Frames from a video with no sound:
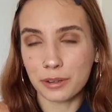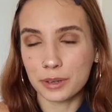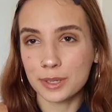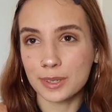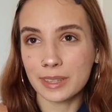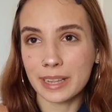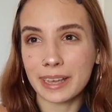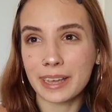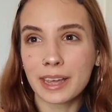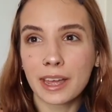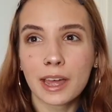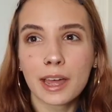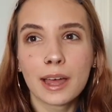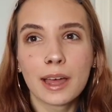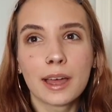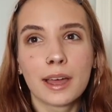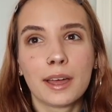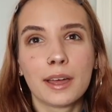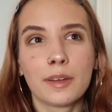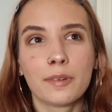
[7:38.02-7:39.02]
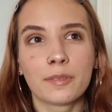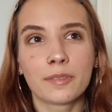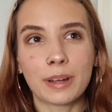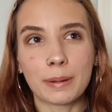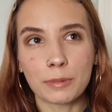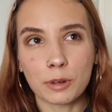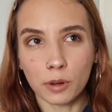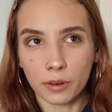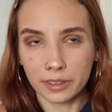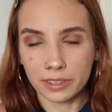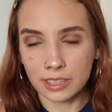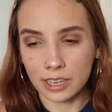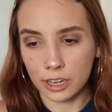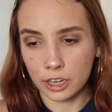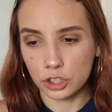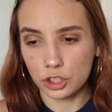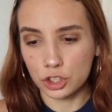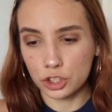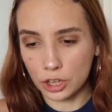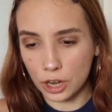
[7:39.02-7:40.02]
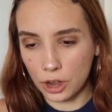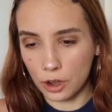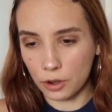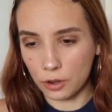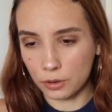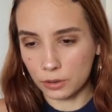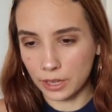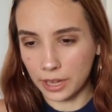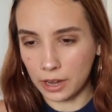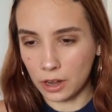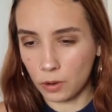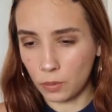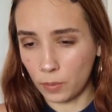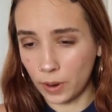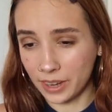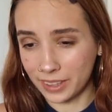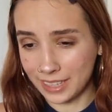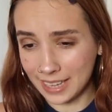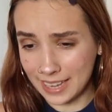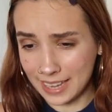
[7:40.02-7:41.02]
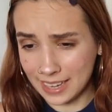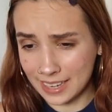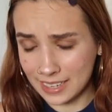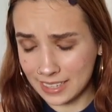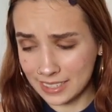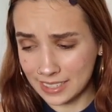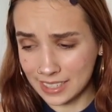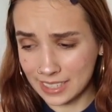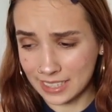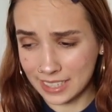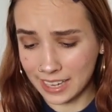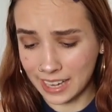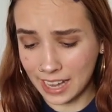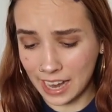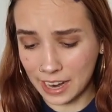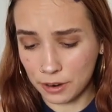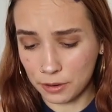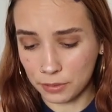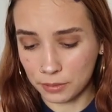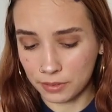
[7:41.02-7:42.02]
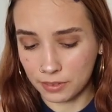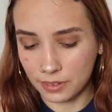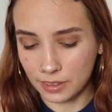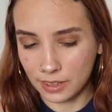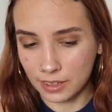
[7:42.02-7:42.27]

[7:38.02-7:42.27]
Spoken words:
I also like, if I'm going to like a show, like I'll wear these because like I don't